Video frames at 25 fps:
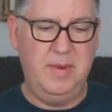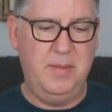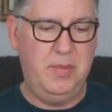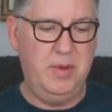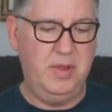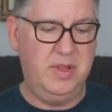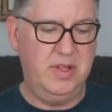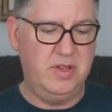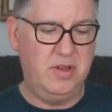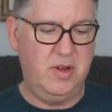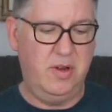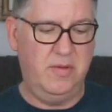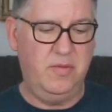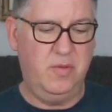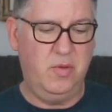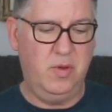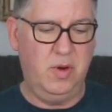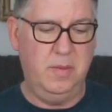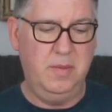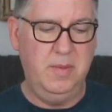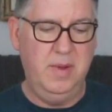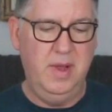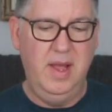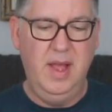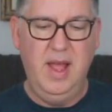put this on for
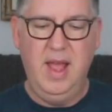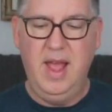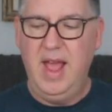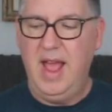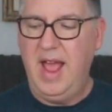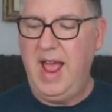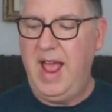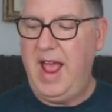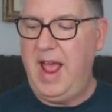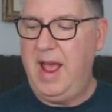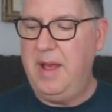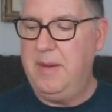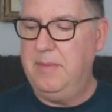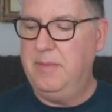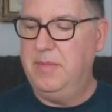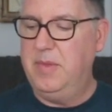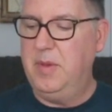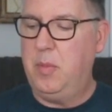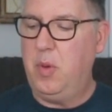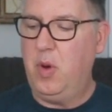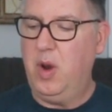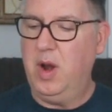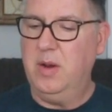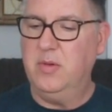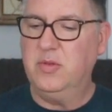them.
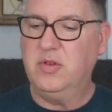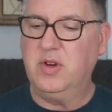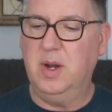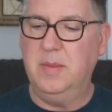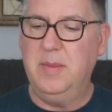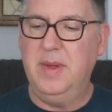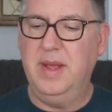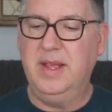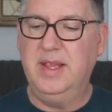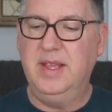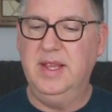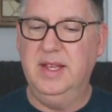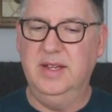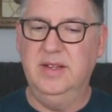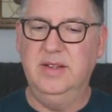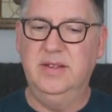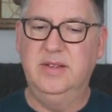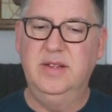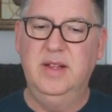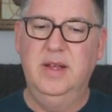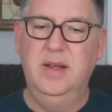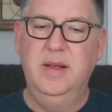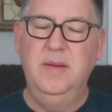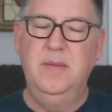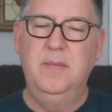The point I'm trying to make
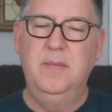is